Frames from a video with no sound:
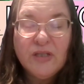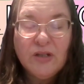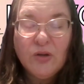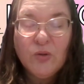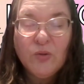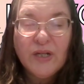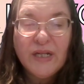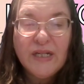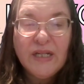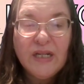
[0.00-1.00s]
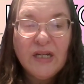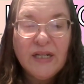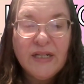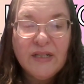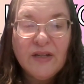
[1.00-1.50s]
any
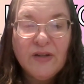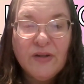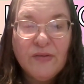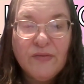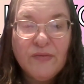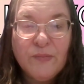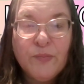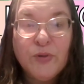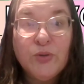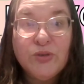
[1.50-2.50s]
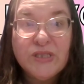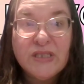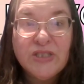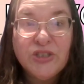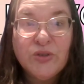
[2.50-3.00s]
kind of boost
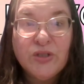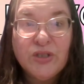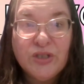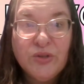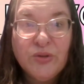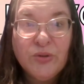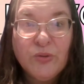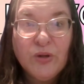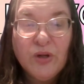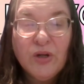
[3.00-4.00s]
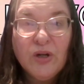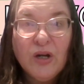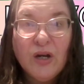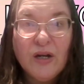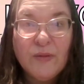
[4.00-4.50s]
that you can do
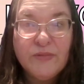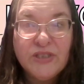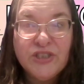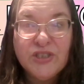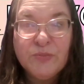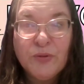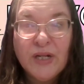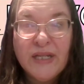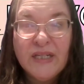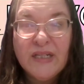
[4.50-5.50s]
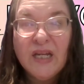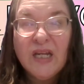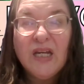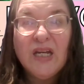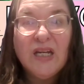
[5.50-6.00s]
to just bring in,
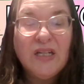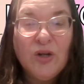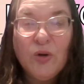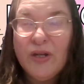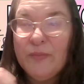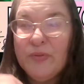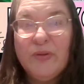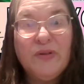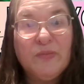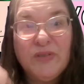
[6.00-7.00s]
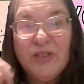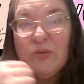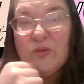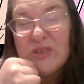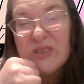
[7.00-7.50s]
and put,
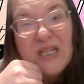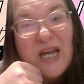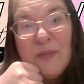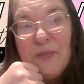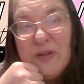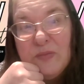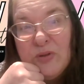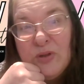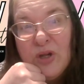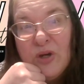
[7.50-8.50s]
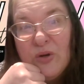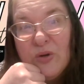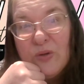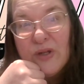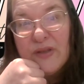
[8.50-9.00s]
type in
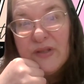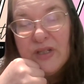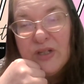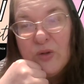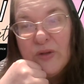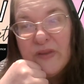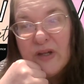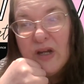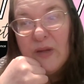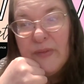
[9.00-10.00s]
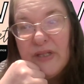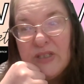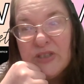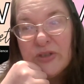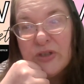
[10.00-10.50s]
below, in the
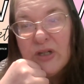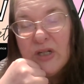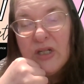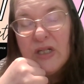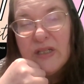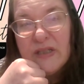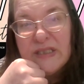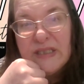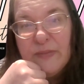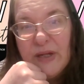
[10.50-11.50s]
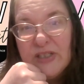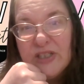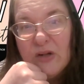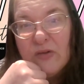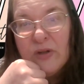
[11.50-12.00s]
comments or in the team
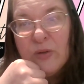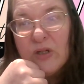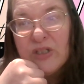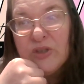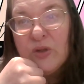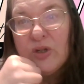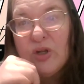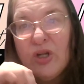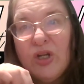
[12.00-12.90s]
page, however you want to do it.